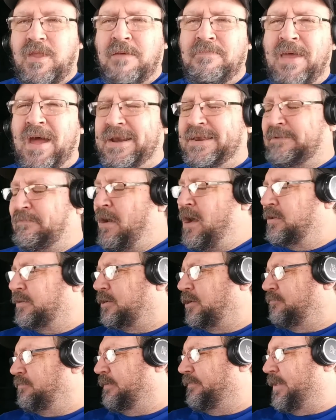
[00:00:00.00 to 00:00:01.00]
I'm not
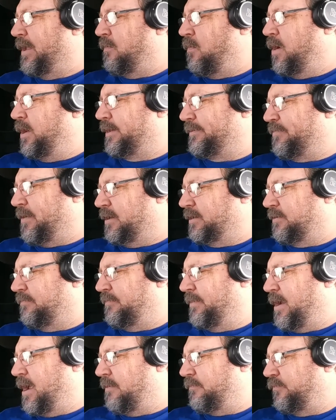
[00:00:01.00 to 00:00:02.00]
sponsored, but if they want to sponsor
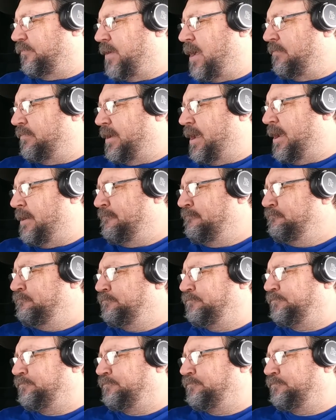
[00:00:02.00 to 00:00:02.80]
me, I'm game.